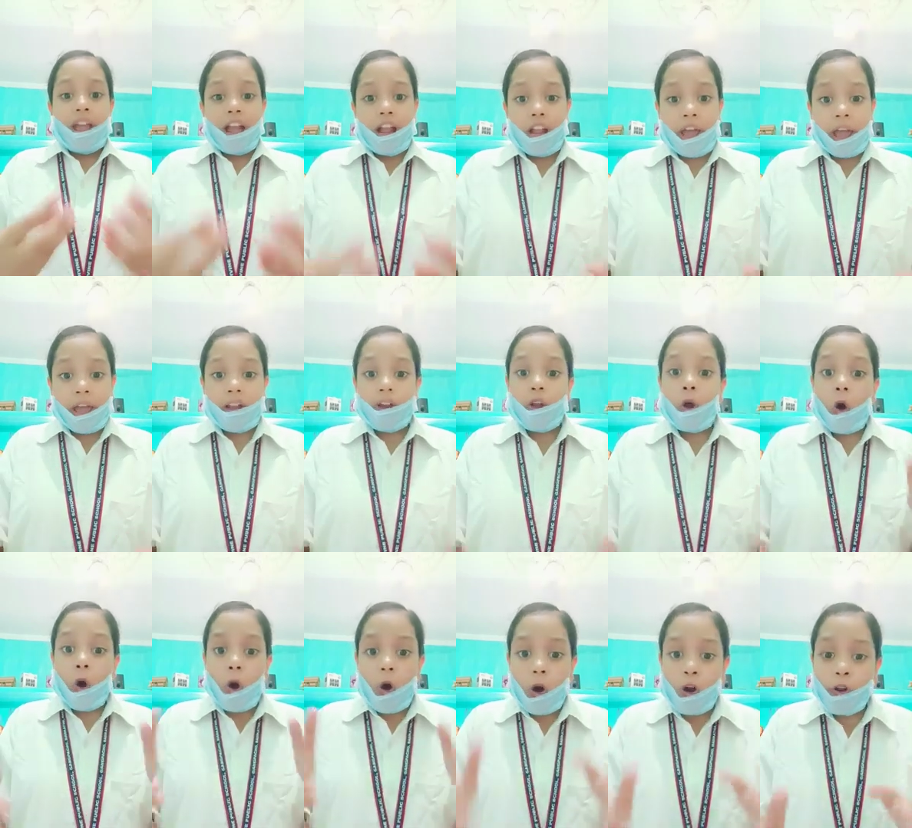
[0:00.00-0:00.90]
And
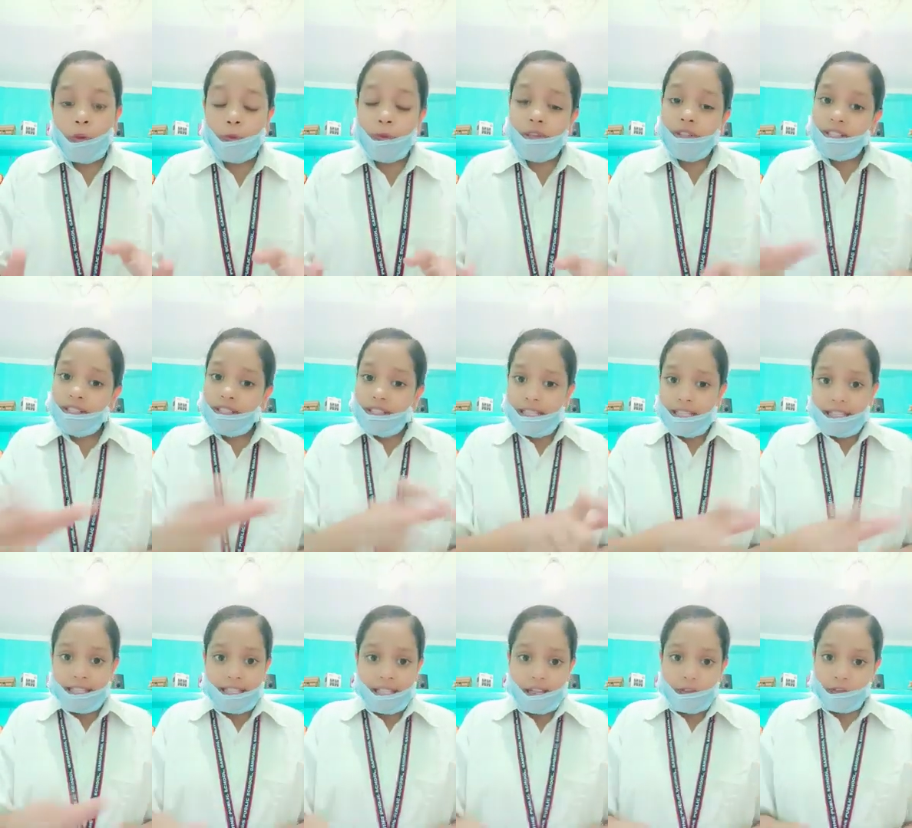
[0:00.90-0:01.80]
always
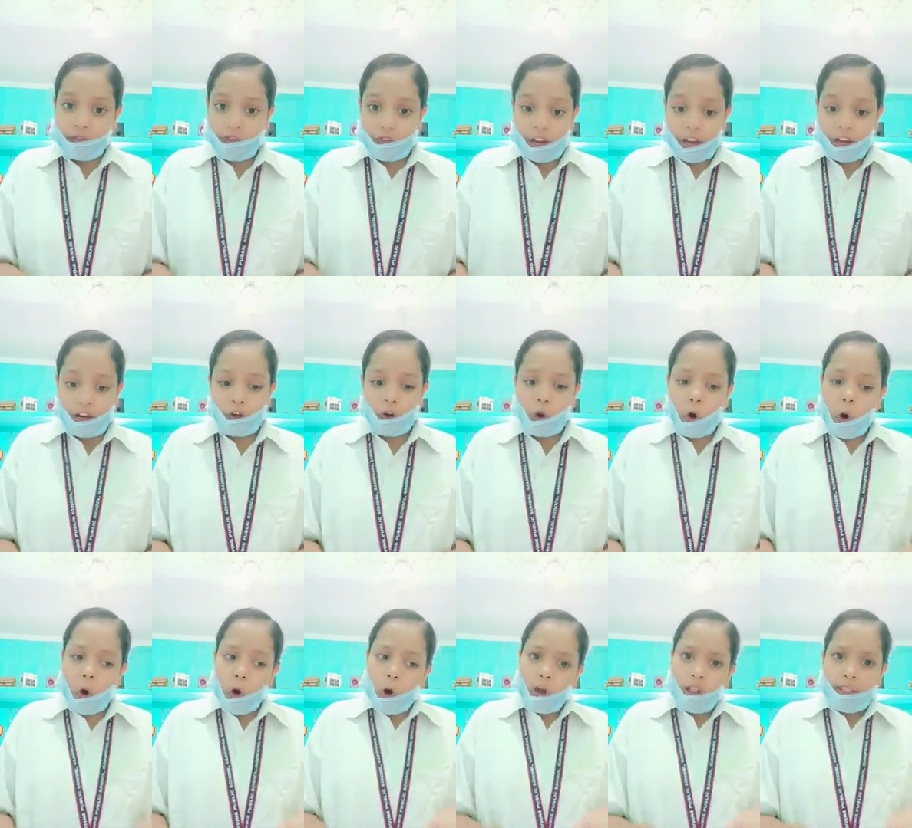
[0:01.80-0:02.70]
disinfect
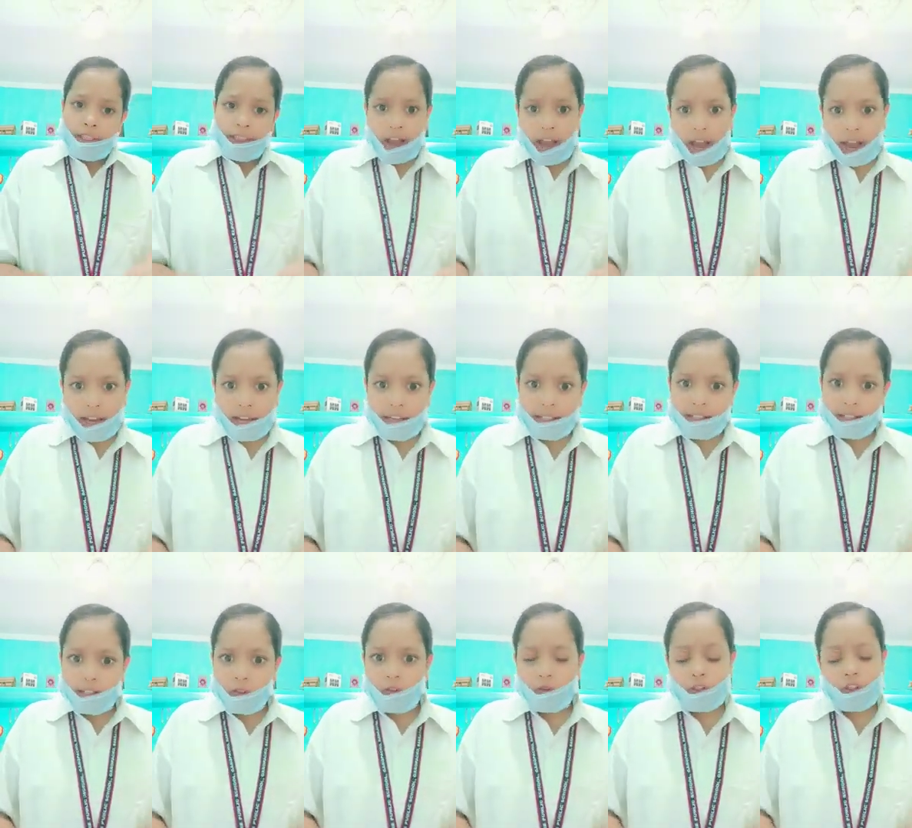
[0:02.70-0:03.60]
all the
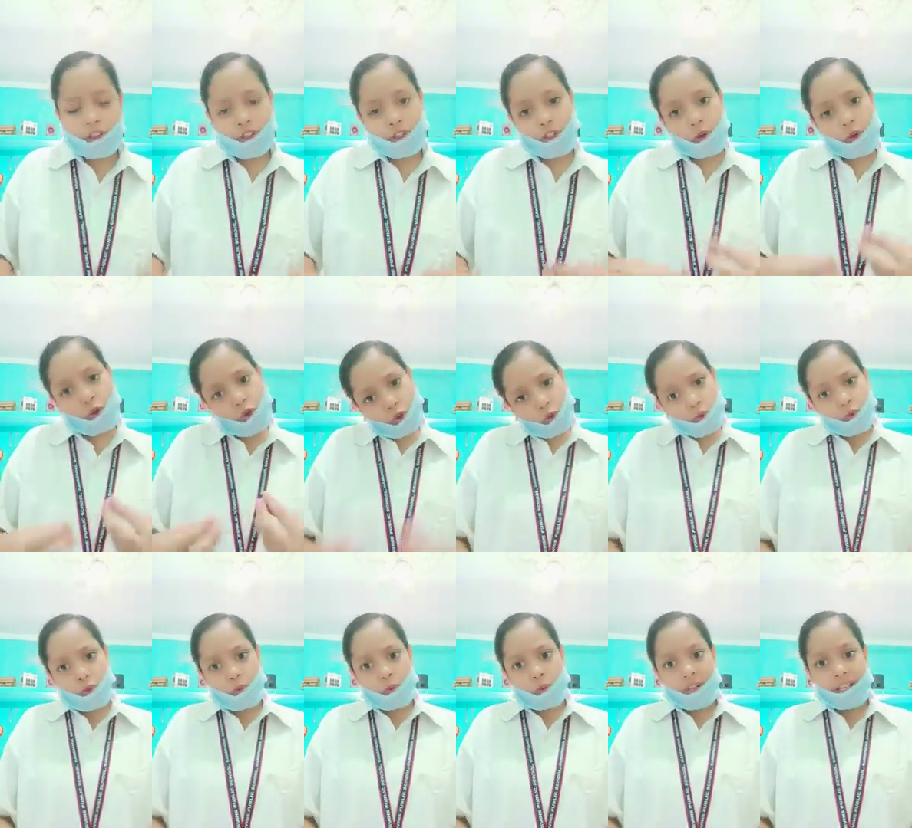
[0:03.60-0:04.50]
items which you
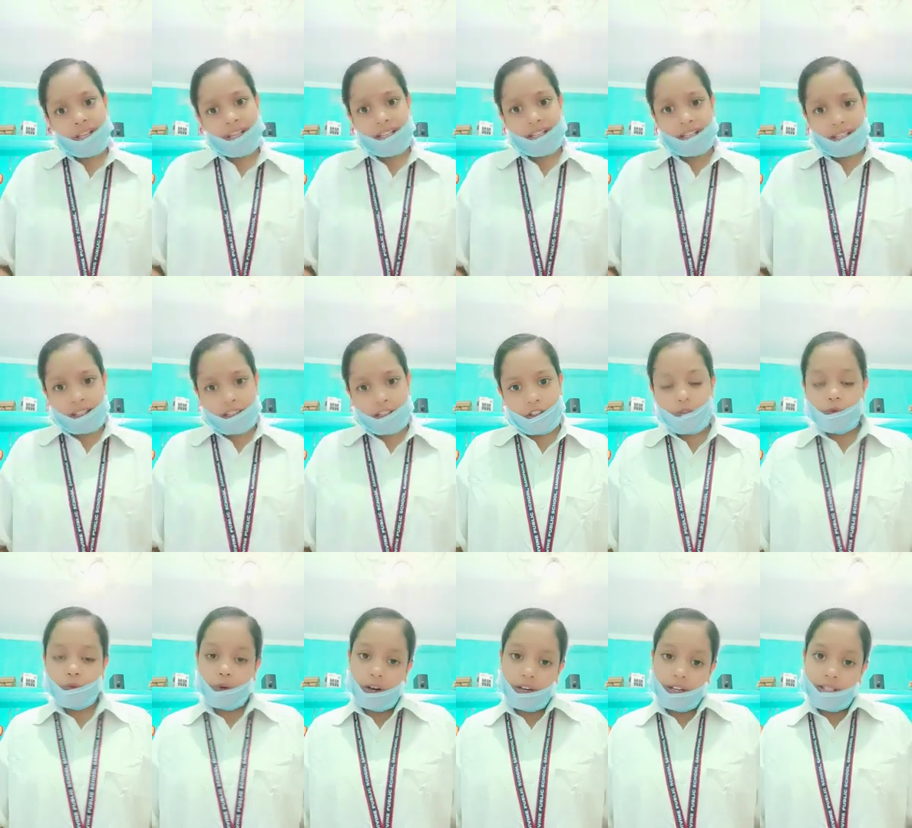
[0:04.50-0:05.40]
usually touch,
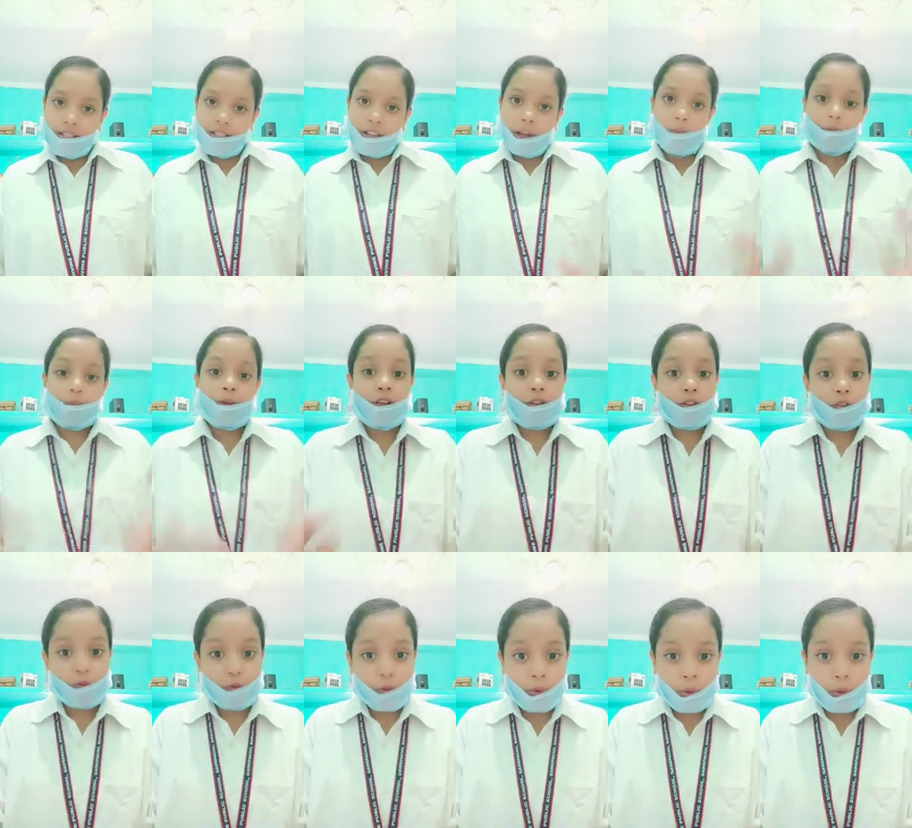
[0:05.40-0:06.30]
for example, your
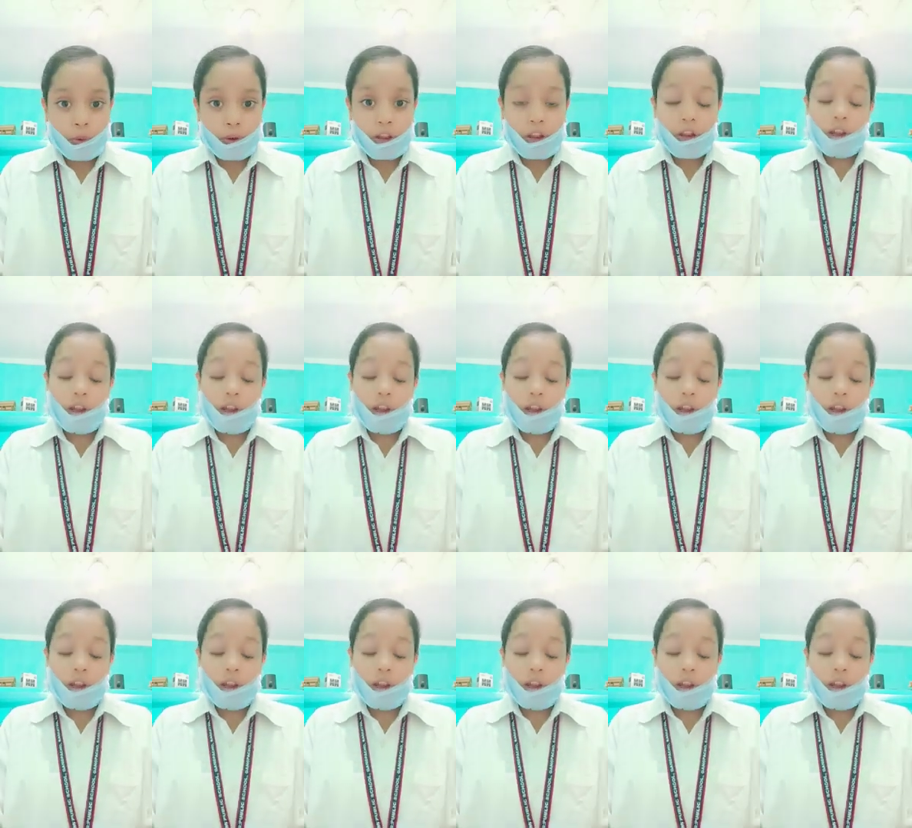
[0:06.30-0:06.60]
phone,